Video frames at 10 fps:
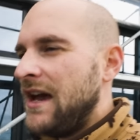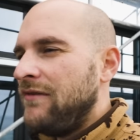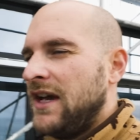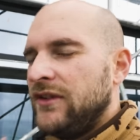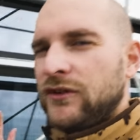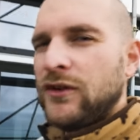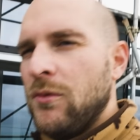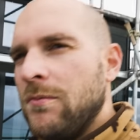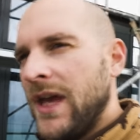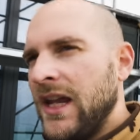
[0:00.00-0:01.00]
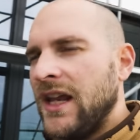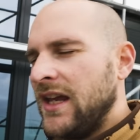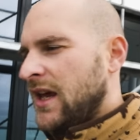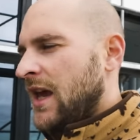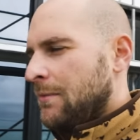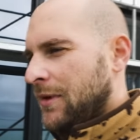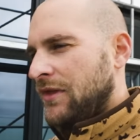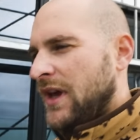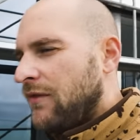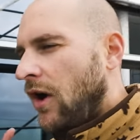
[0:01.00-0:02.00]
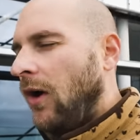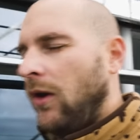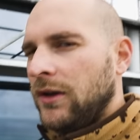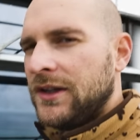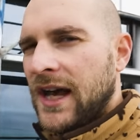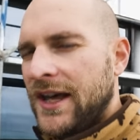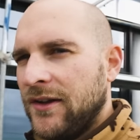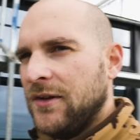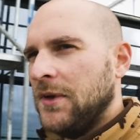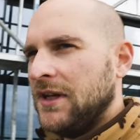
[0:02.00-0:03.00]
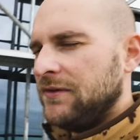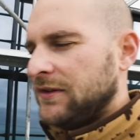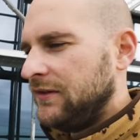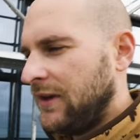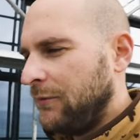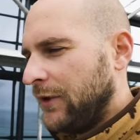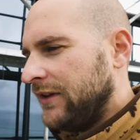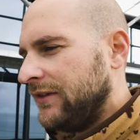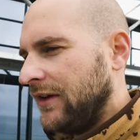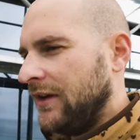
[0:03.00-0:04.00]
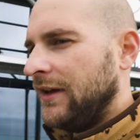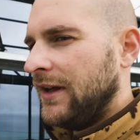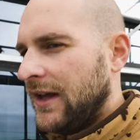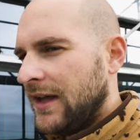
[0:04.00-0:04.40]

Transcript: I've had so many, but they've all died on me for some reason.